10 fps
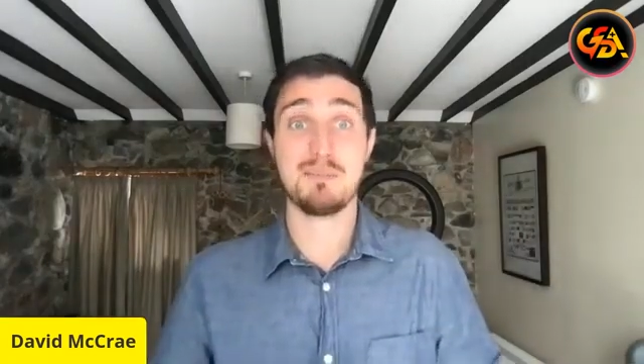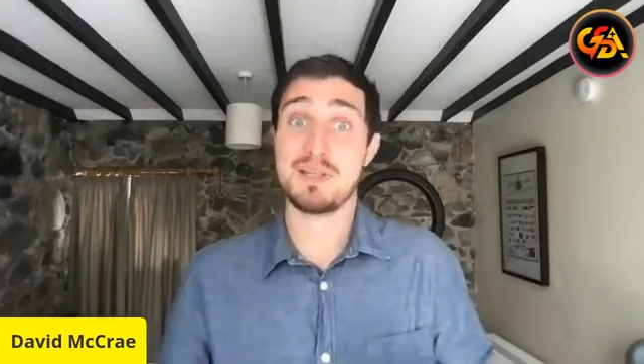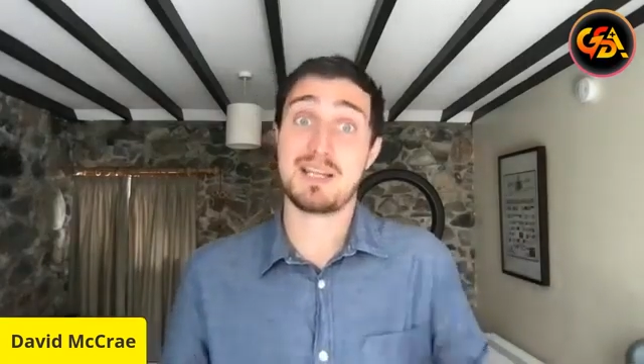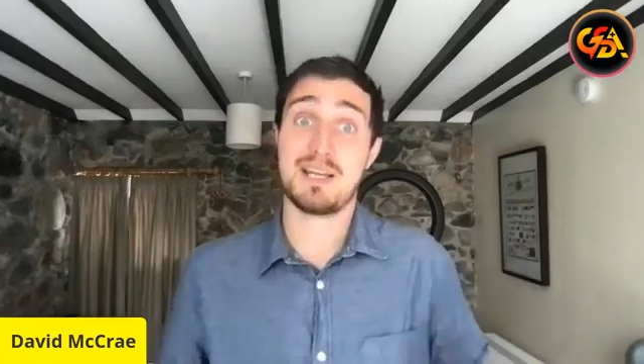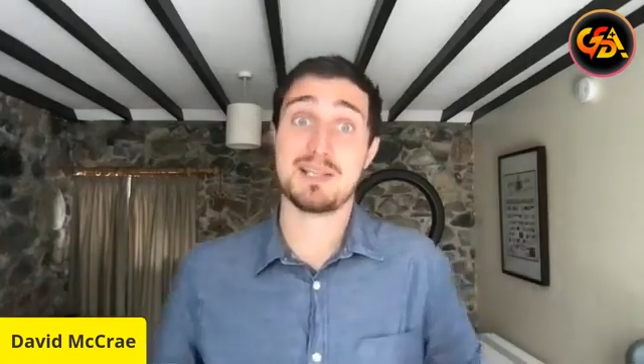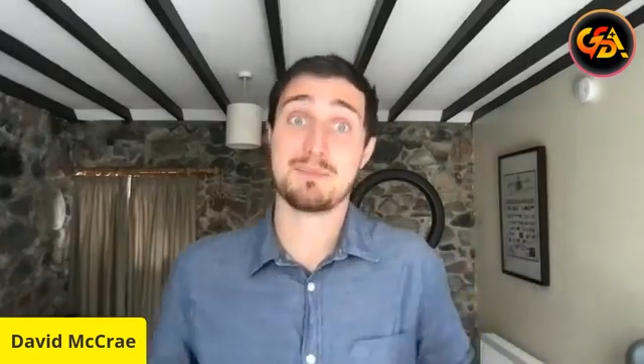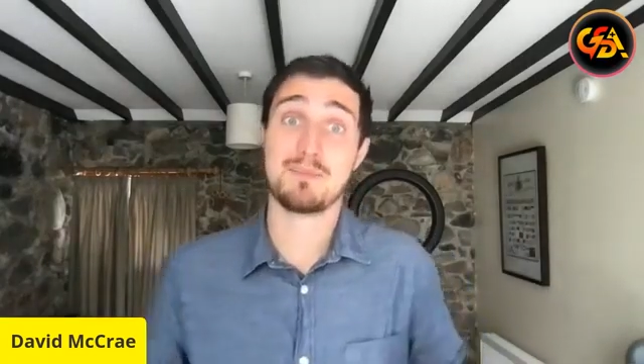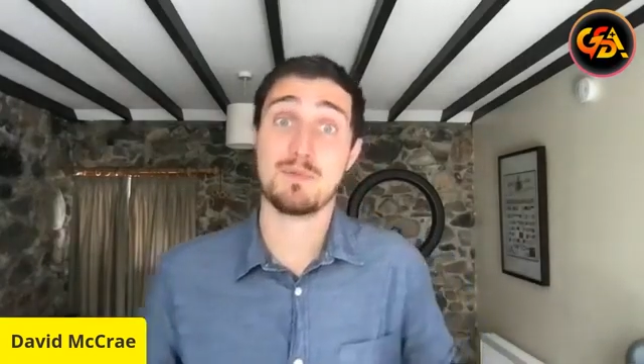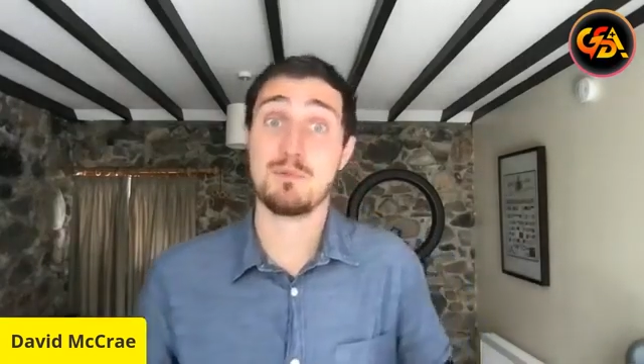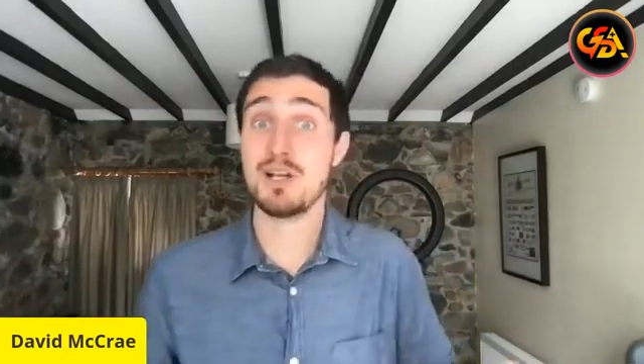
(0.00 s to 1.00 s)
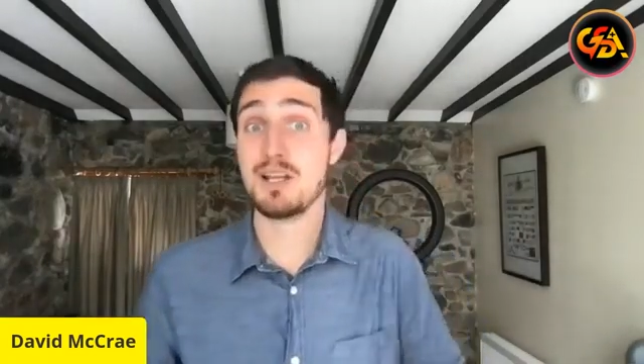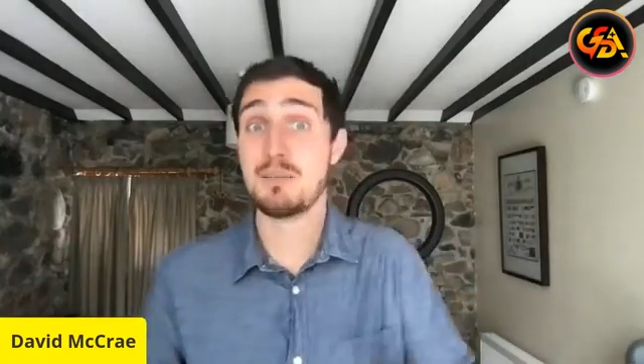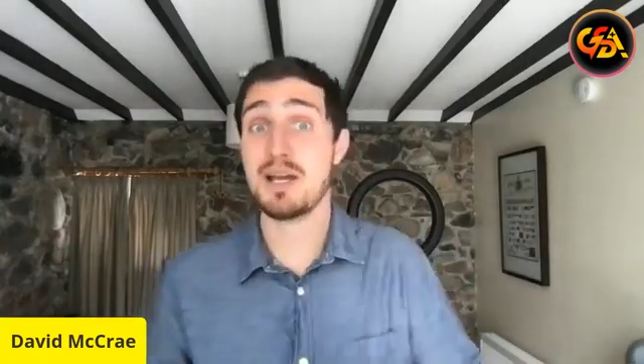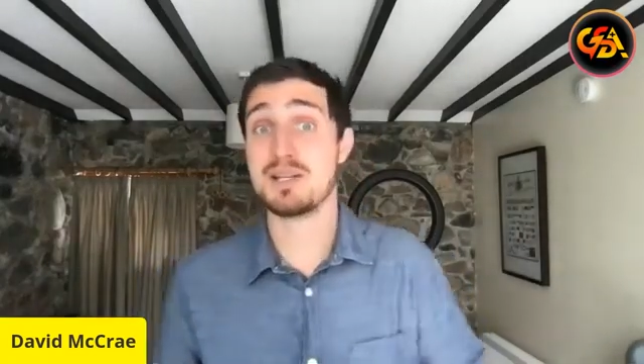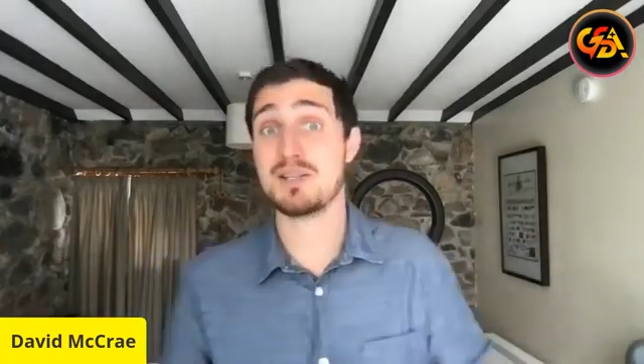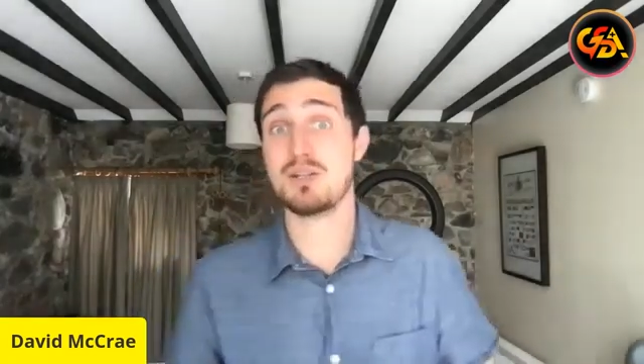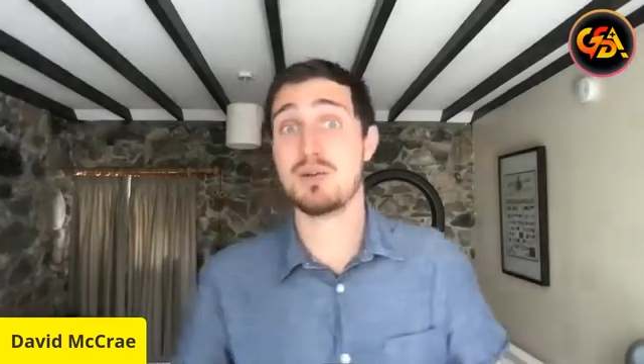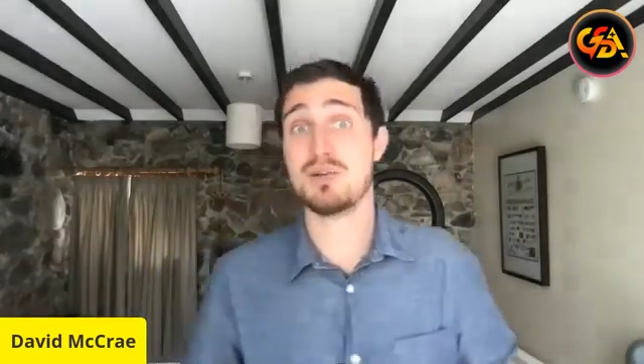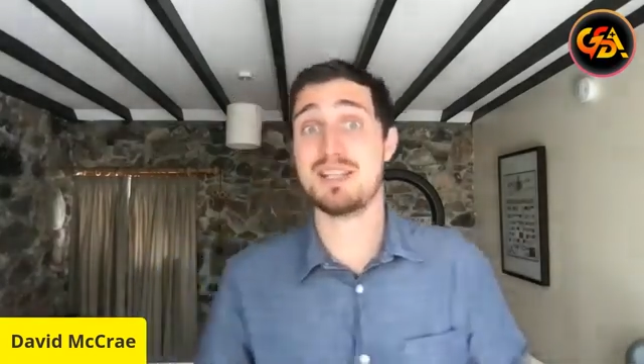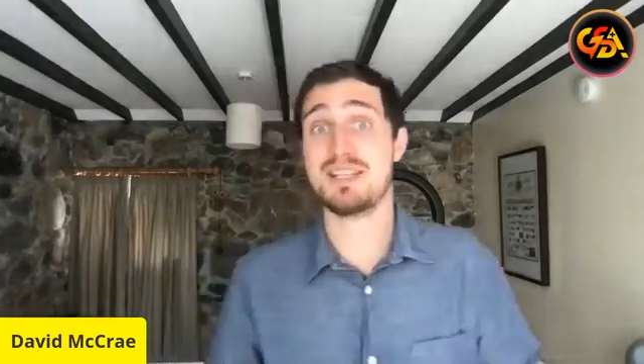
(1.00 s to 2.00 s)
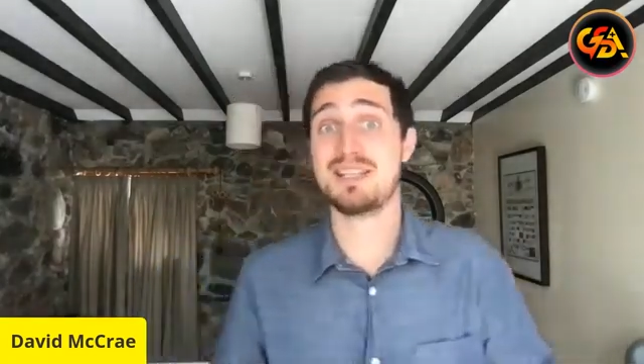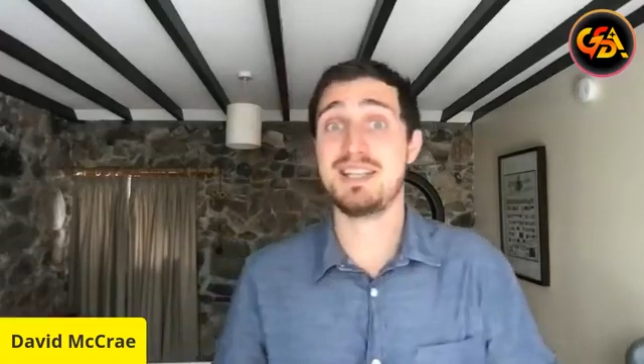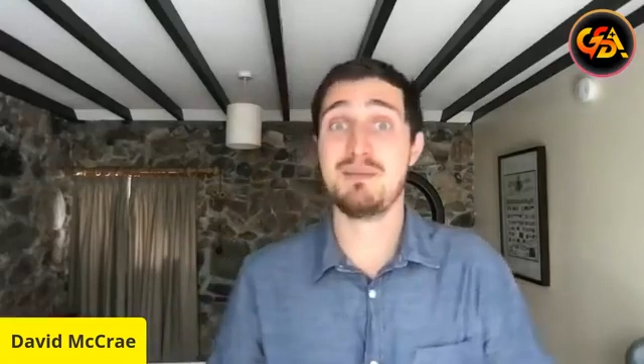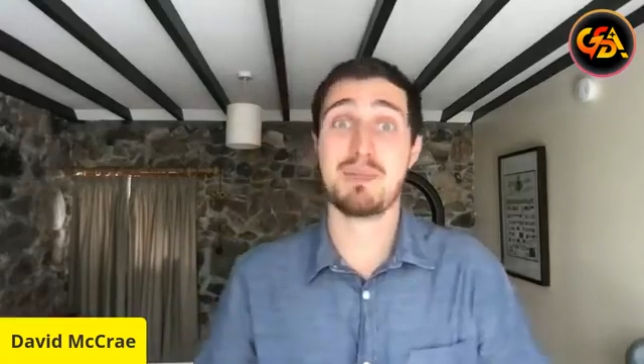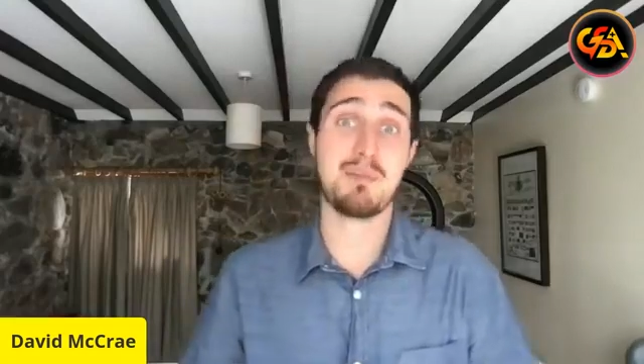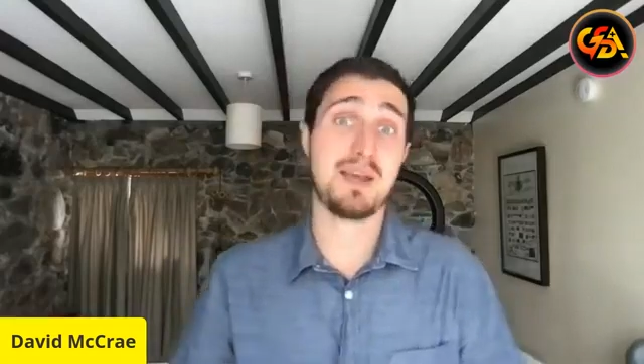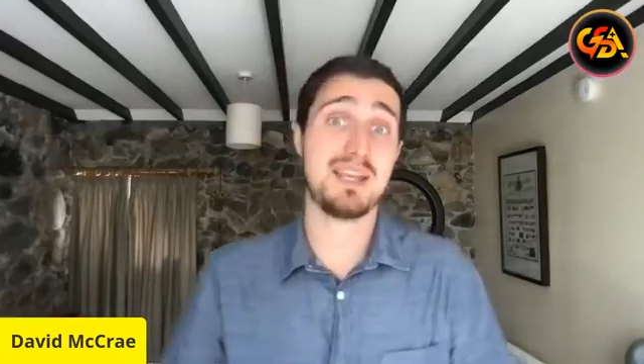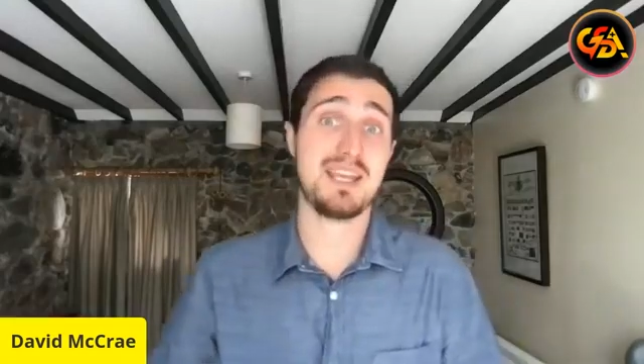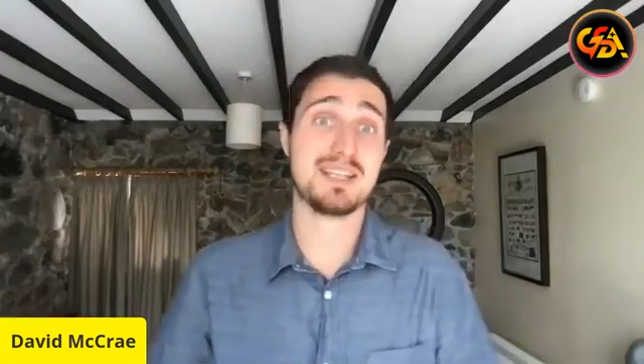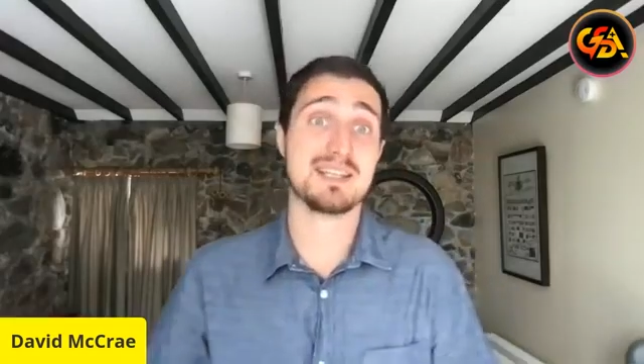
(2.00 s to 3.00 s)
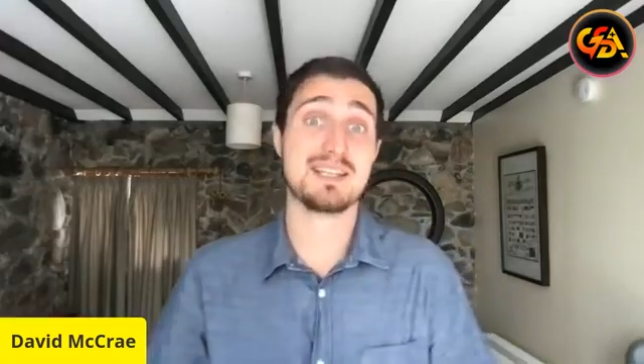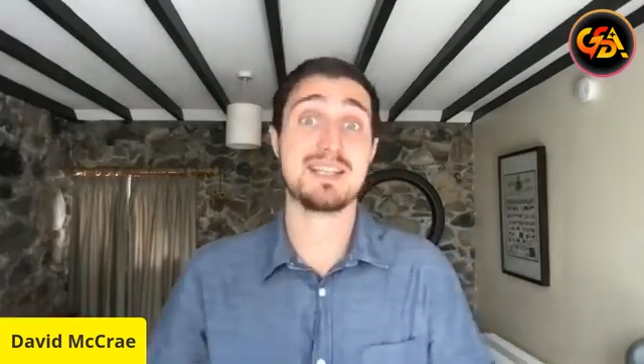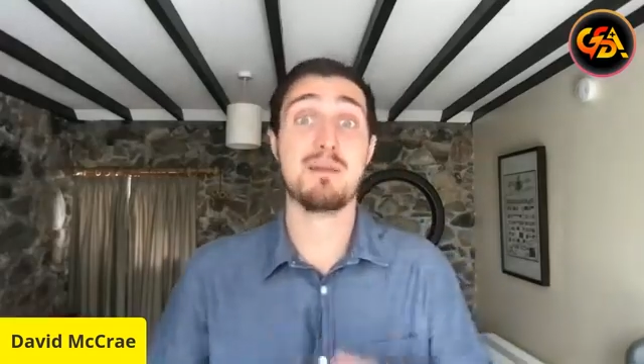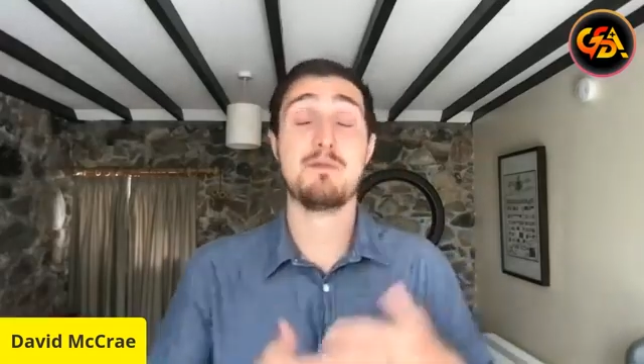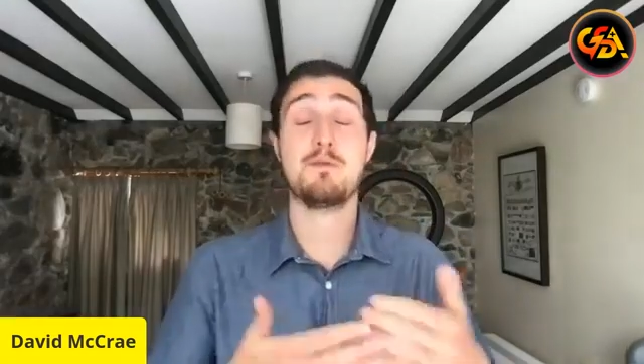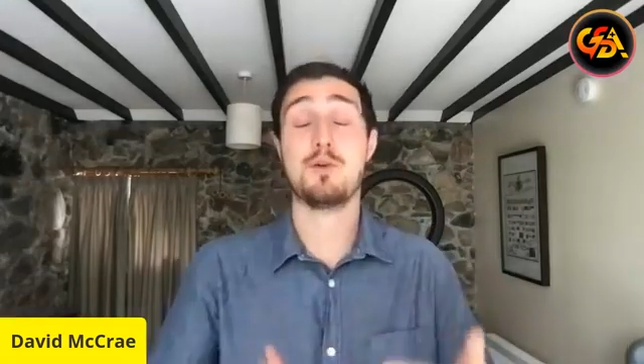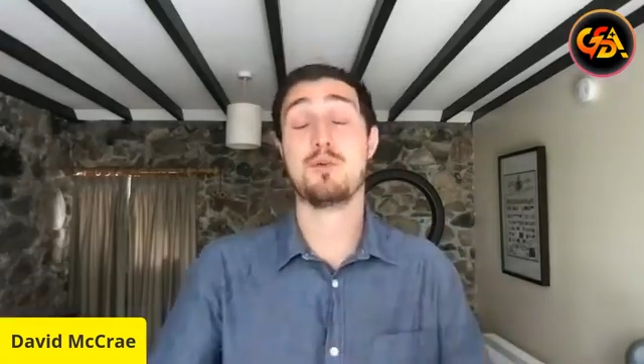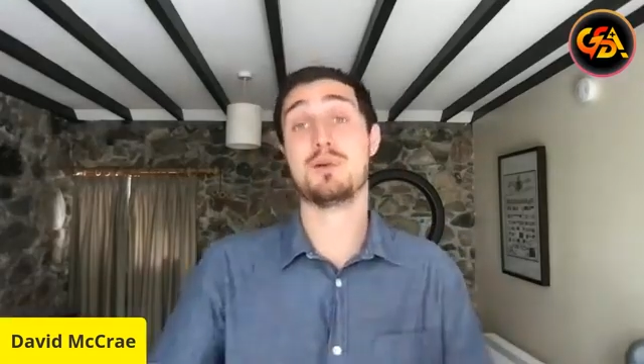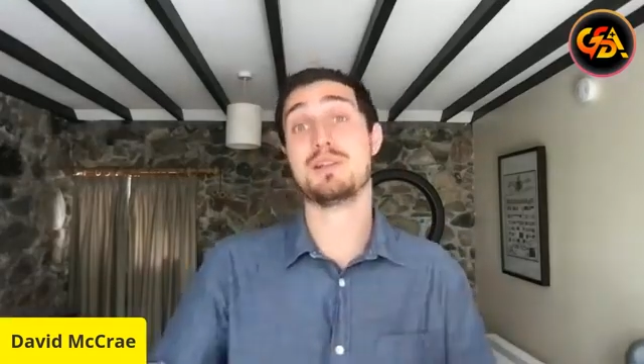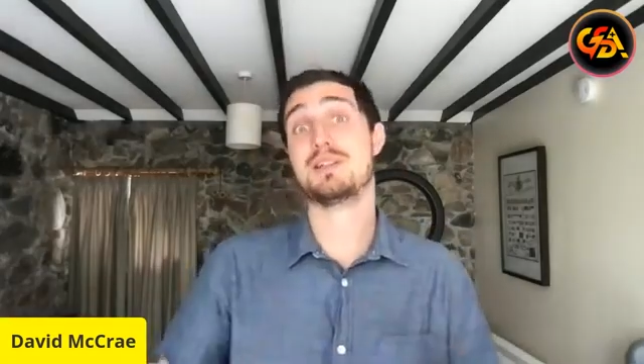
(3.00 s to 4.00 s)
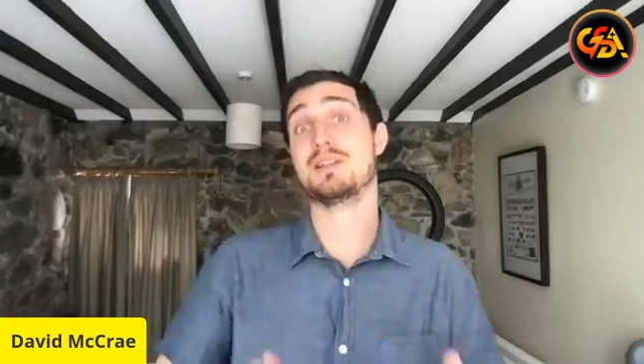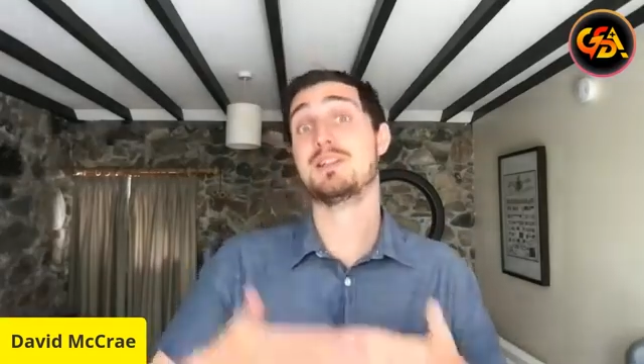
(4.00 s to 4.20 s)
Besides, running a masternode is seen by many as a step forwards